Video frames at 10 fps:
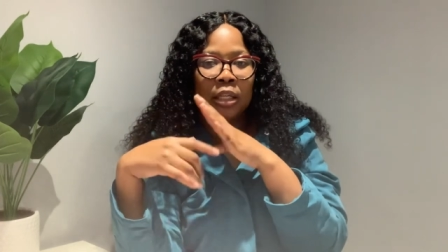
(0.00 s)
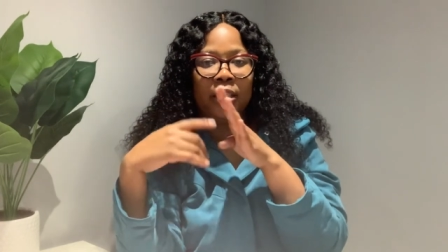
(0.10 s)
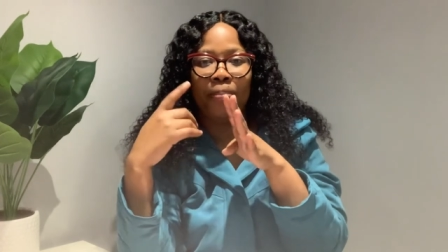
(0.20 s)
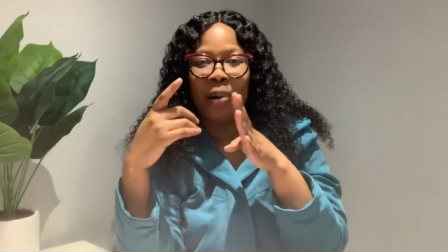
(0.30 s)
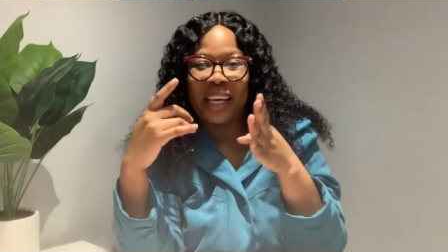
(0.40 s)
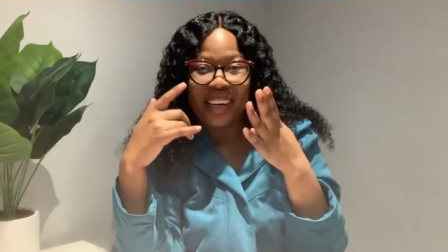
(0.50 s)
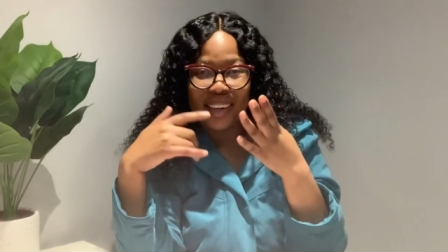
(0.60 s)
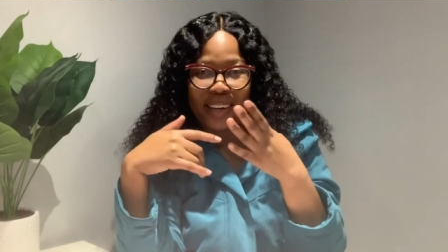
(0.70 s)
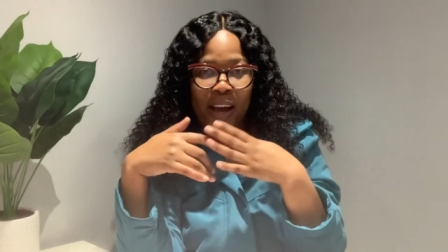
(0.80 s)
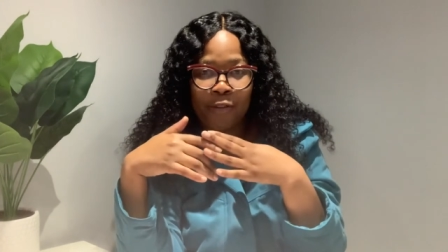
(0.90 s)
the
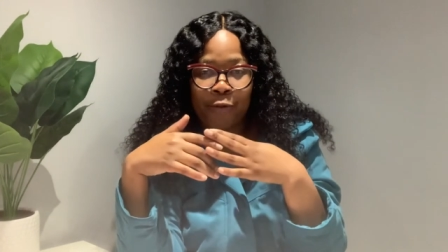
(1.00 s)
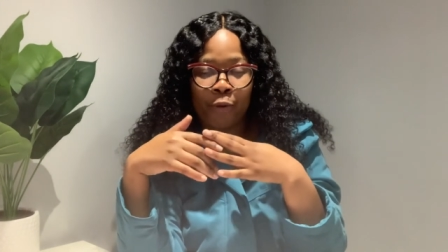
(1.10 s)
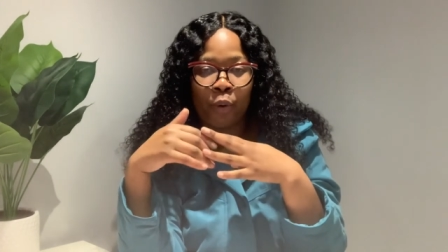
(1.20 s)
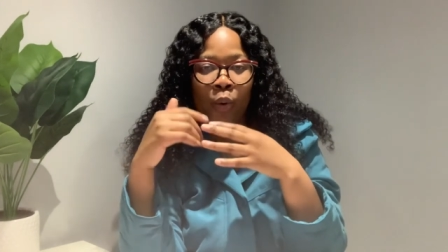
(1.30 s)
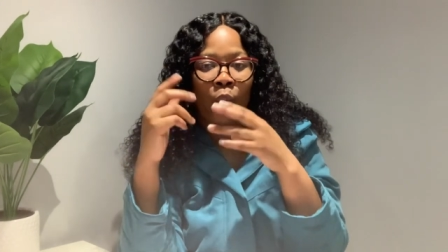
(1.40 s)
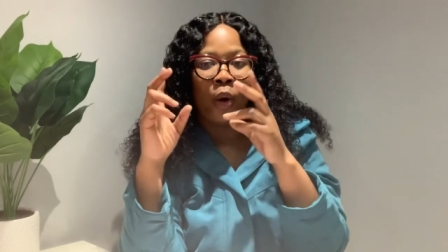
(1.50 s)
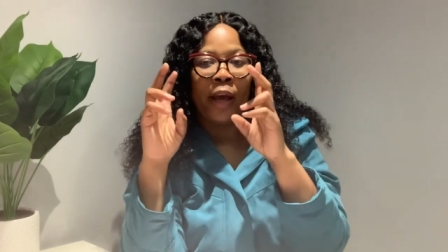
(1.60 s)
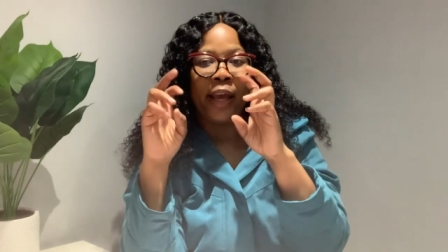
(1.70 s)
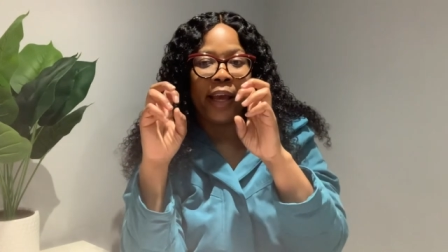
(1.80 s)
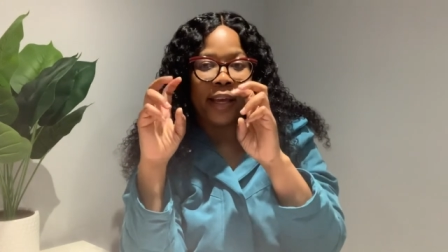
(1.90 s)
paragraph
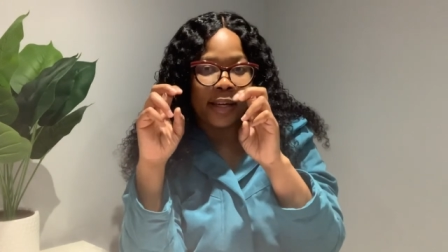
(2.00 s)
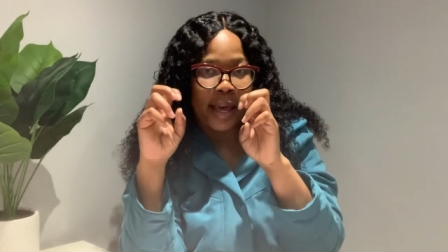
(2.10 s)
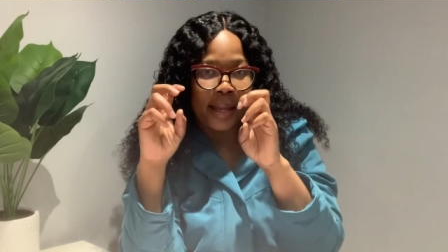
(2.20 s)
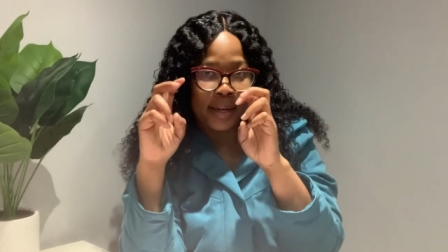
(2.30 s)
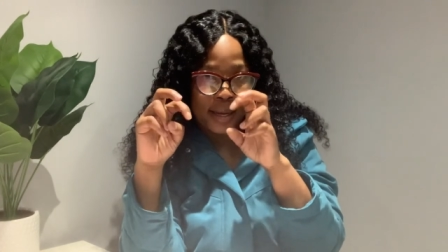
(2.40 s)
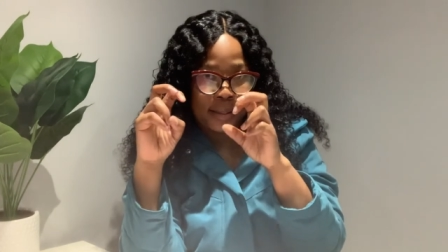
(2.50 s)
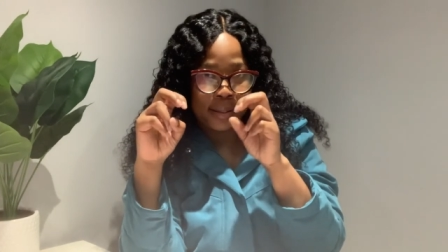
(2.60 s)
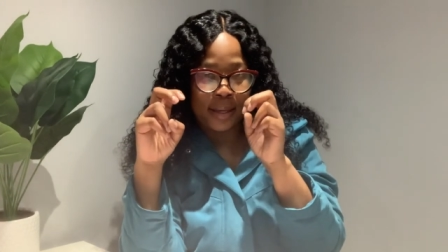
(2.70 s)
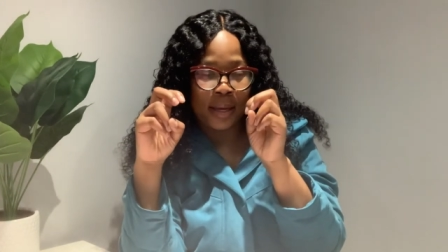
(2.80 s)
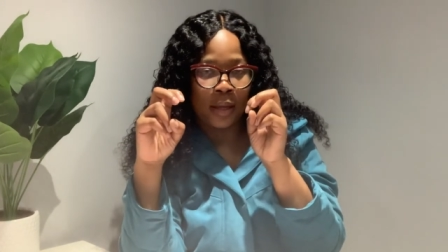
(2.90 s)
in a
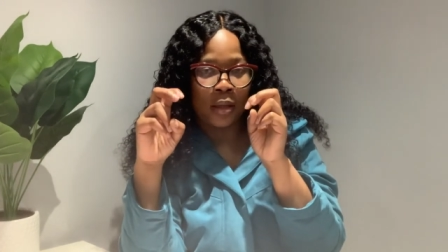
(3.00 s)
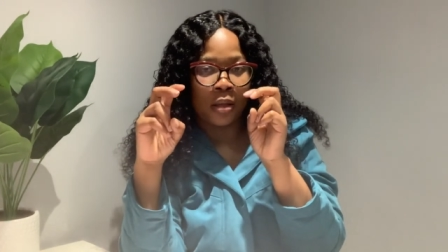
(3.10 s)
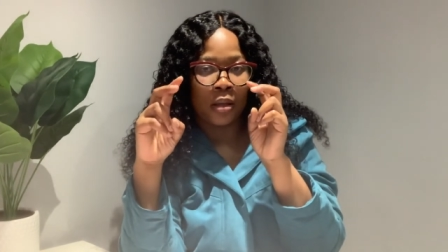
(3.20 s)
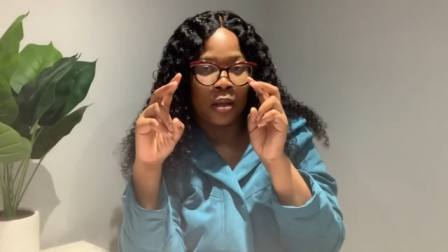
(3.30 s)
nursing